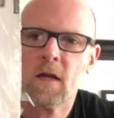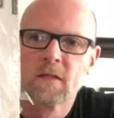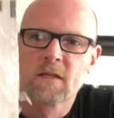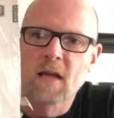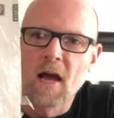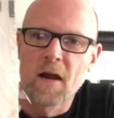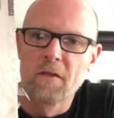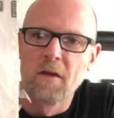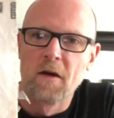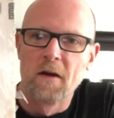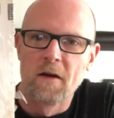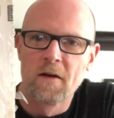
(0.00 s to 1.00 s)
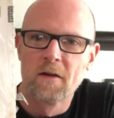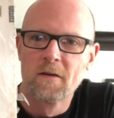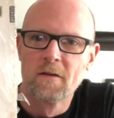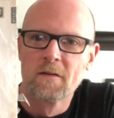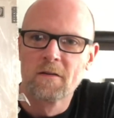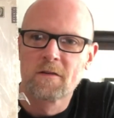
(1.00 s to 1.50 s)
This is kind of the
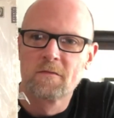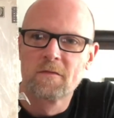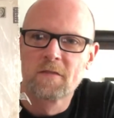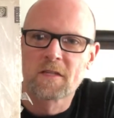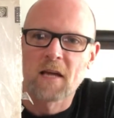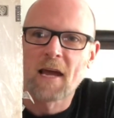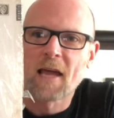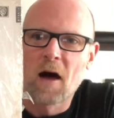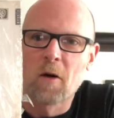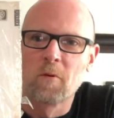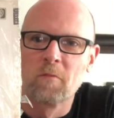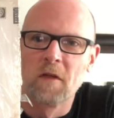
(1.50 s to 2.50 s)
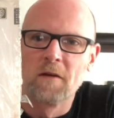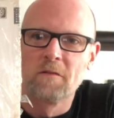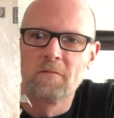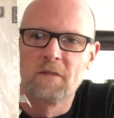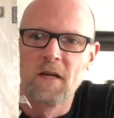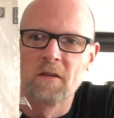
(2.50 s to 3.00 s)
psych album
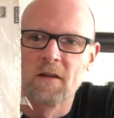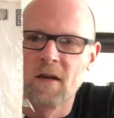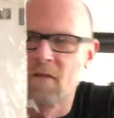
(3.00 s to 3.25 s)
that Dylan